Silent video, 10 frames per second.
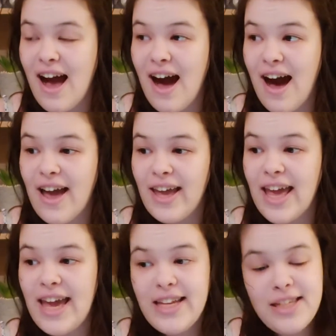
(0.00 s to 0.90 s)
I
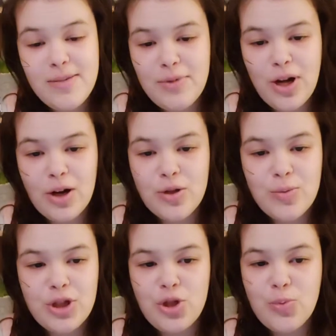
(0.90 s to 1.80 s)
hate T B Rs,
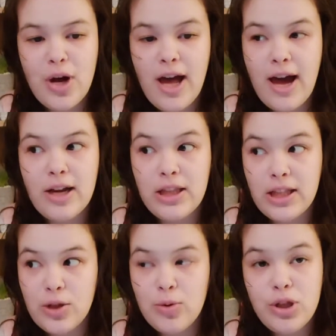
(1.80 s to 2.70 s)
which is why I
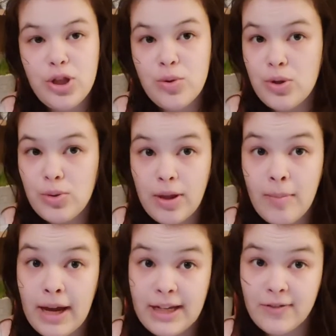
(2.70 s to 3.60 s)
literally don't do them.
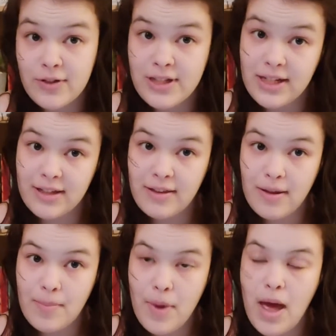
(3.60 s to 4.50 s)
I never stick to
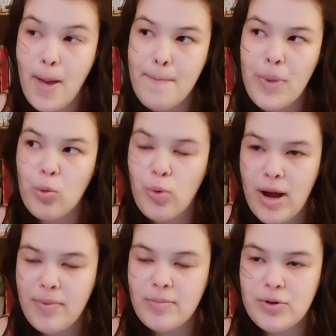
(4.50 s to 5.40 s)
them. But
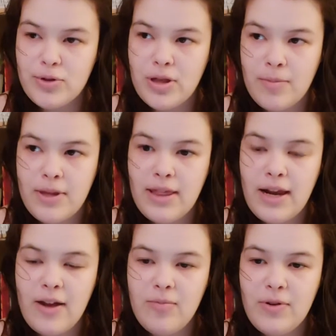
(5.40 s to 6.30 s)
wrap-ups are something that
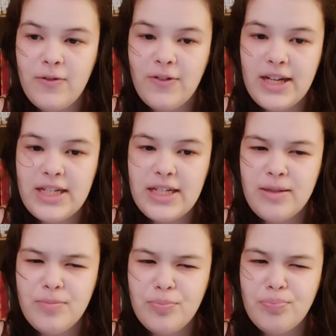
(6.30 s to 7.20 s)
I've been
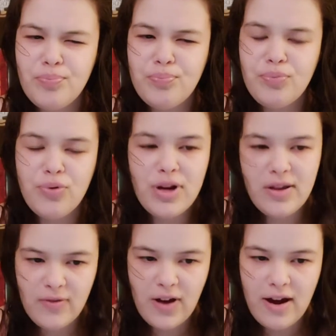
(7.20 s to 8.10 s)
finding pretty
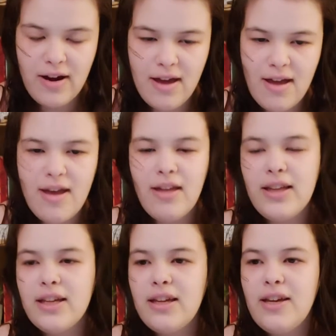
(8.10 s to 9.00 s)
fun.
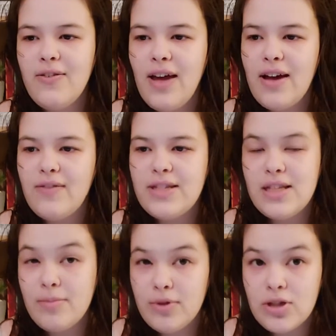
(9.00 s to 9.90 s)
Like, if I have a
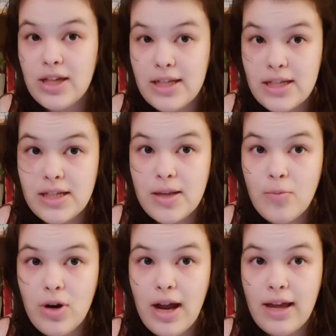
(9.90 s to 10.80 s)
similar taste to
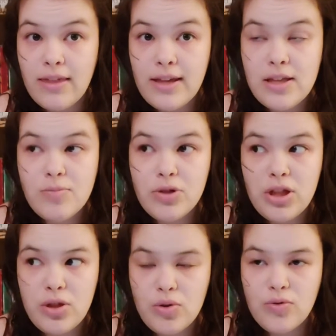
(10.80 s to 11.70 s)
someone, I think it's
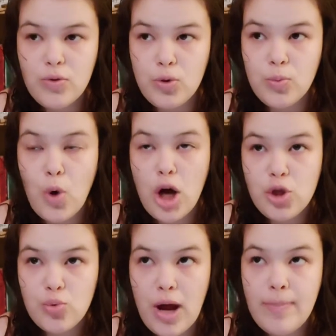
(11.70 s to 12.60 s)
pretty useful to
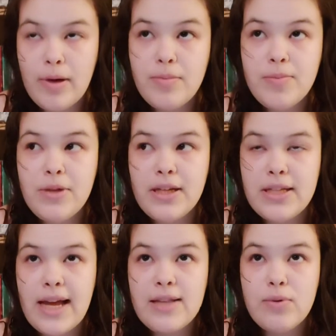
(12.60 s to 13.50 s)
watch wrap-ups, because
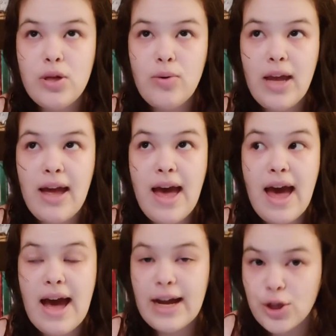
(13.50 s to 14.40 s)
that's where you get
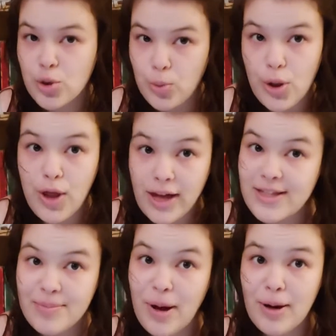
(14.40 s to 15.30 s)
actual
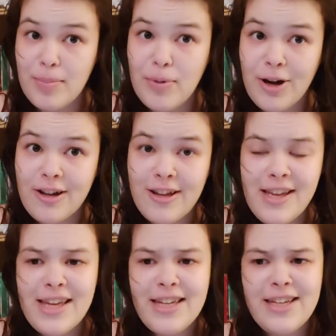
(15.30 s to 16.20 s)
thoughts about a book,
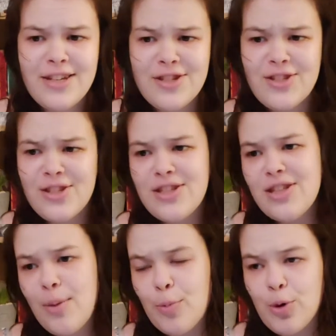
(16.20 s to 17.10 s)
not just a
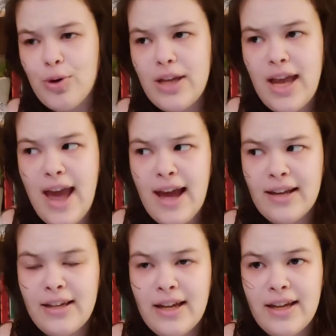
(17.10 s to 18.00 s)
summary
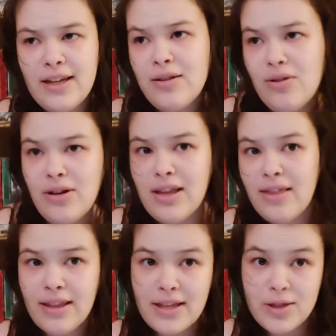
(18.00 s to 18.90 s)
and like, oh, I
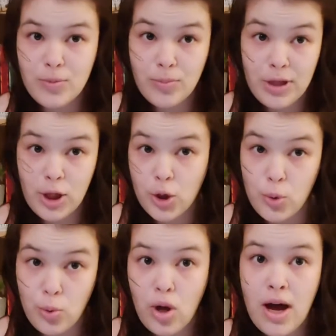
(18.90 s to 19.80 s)
think this will be a
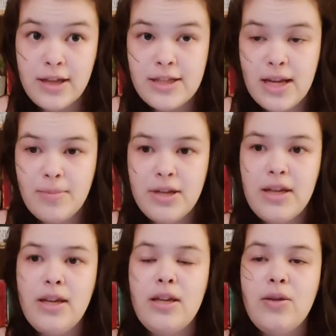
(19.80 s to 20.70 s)
cool concept.
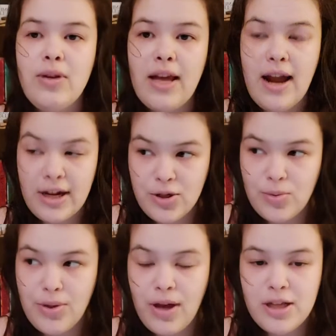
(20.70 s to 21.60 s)
You get
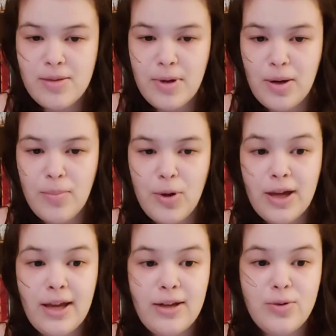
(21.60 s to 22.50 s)
actual thoughts about a book
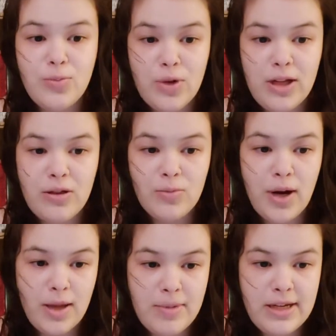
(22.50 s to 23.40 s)
and real
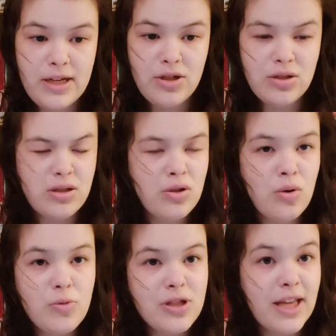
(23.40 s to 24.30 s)
recommendations. It's
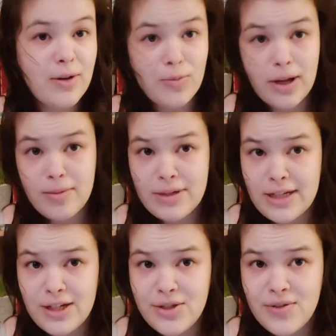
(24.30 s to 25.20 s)
almost like a
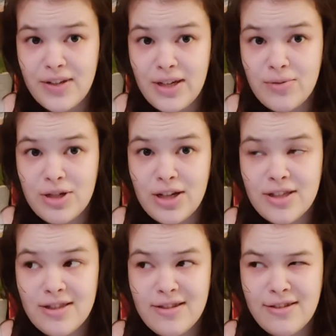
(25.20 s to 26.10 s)
recommendations video,
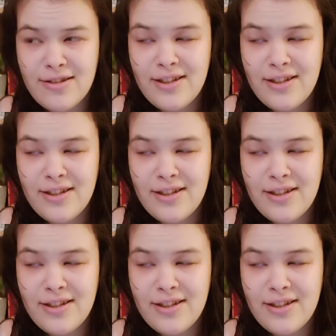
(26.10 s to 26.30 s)
just